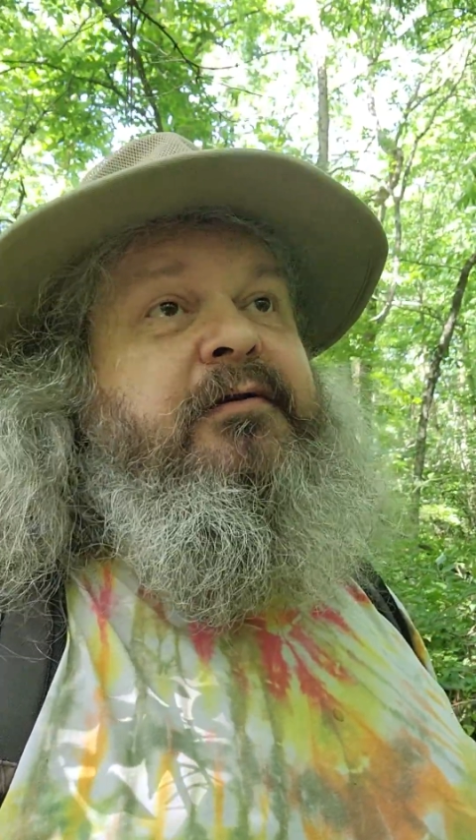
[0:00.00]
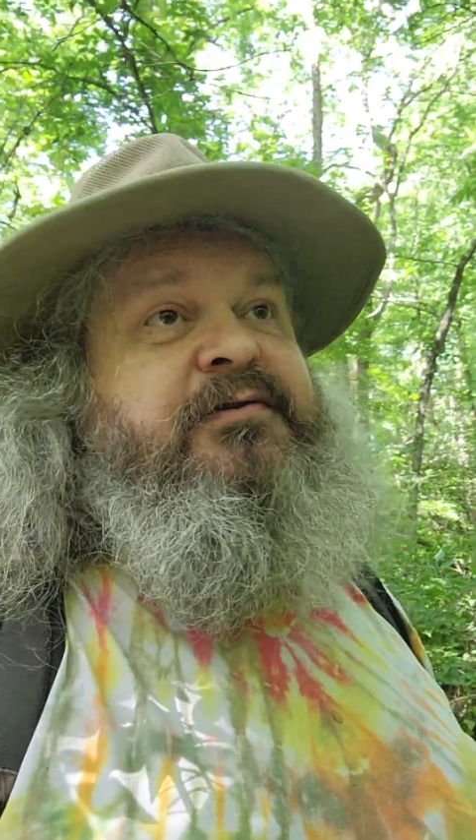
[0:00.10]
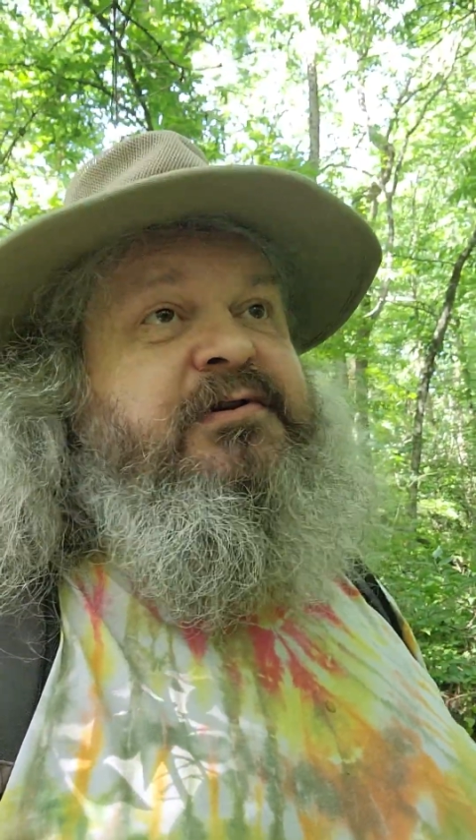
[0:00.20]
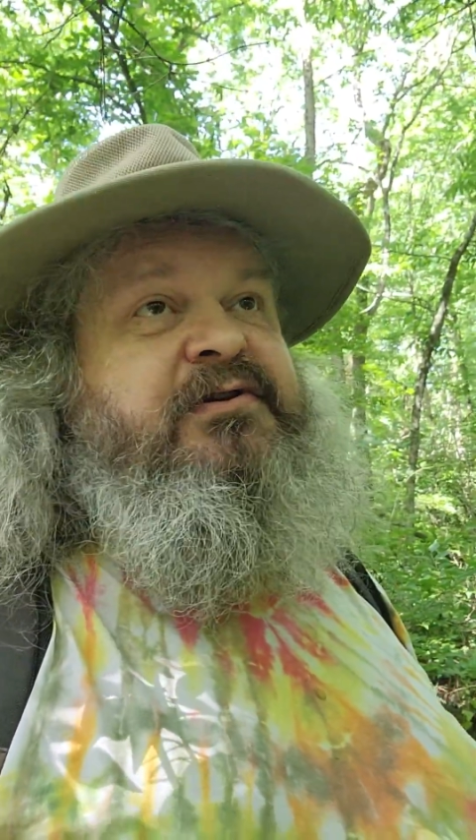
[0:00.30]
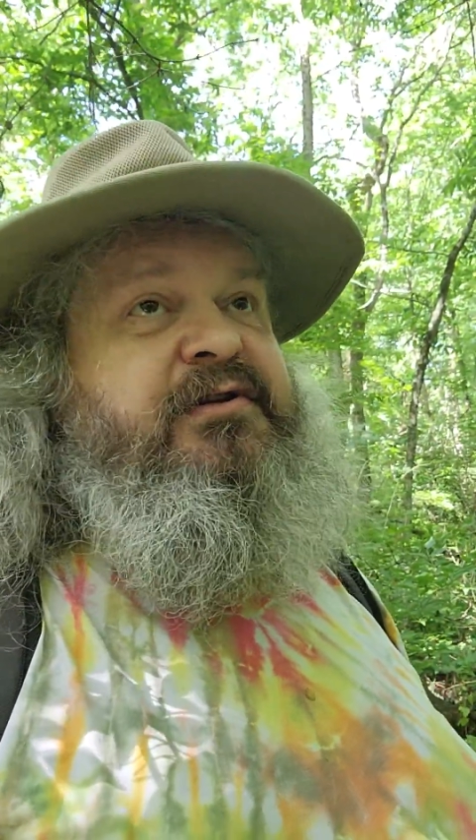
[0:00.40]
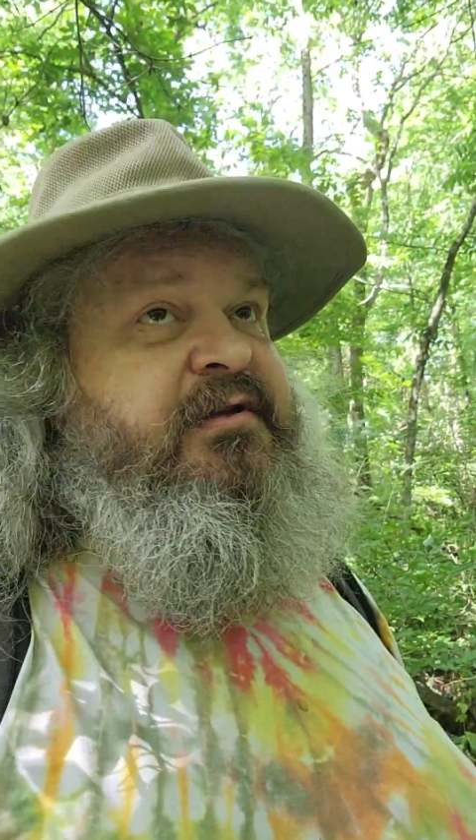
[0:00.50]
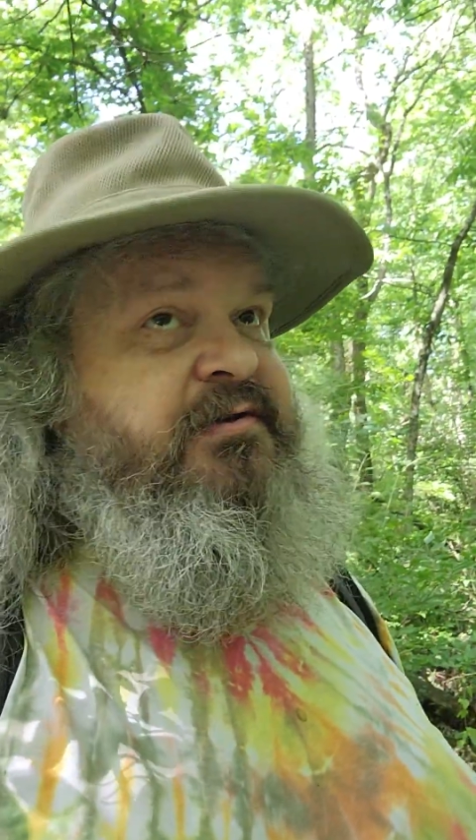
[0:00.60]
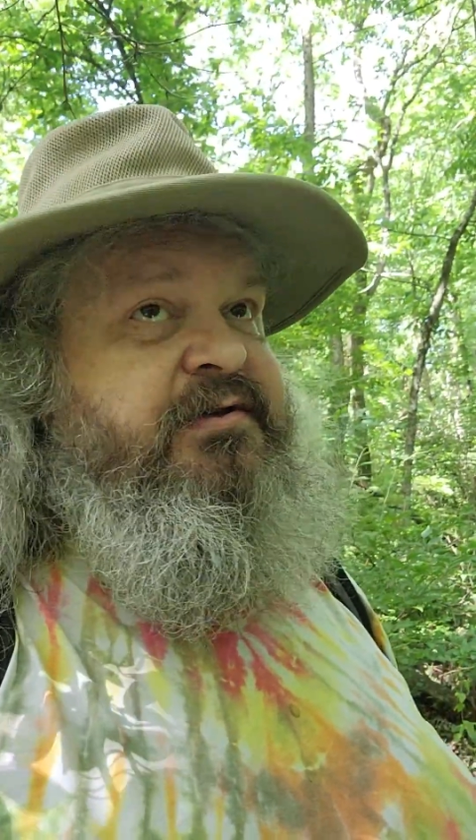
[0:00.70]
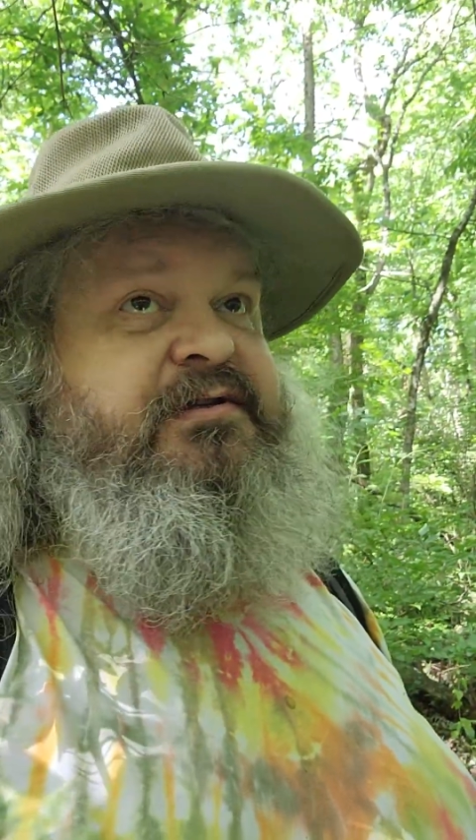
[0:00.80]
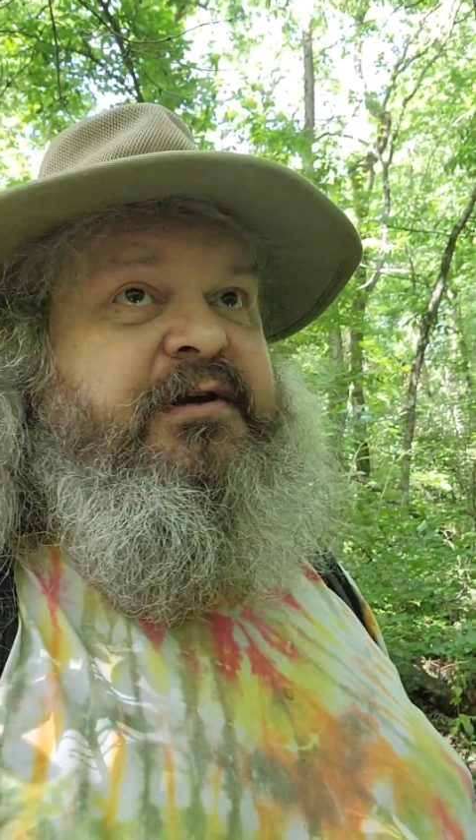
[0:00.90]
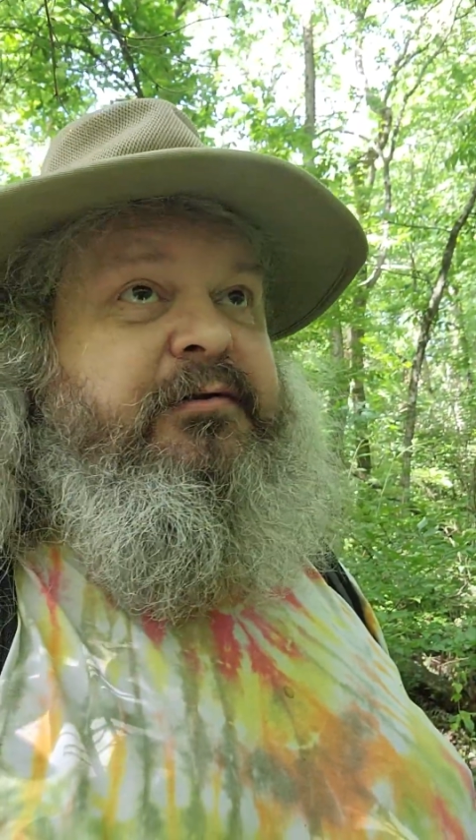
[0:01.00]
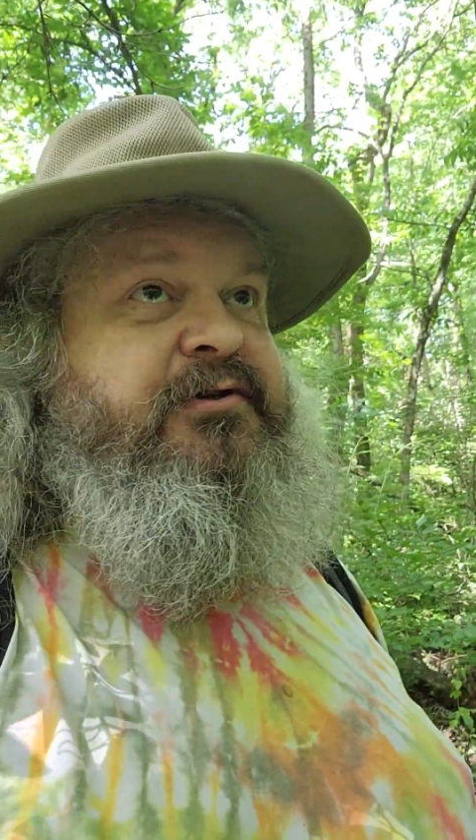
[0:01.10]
There's a skill